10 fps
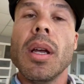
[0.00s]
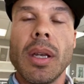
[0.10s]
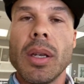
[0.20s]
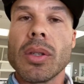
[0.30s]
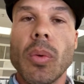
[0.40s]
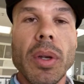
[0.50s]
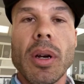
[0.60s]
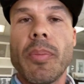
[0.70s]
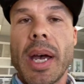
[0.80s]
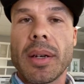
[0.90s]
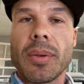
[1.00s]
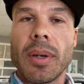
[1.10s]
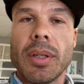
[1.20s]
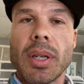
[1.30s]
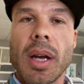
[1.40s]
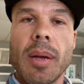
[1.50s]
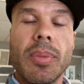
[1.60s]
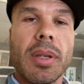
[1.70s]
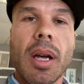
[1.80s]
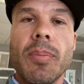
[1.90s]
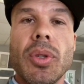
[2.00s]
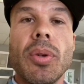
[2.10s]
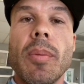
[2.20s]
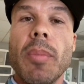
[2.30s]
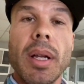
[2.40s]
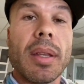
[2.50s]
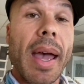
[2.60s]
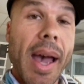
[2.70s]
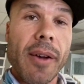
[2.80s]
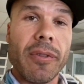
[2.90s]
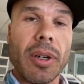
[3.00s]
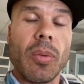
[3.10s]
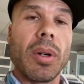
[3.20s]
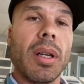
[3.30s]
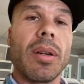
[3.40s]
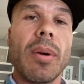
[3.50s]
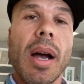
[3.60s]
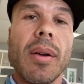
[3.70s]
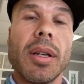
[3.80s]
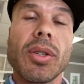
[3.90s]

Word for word: So we go back to our jobs up to a month after we're done grouting.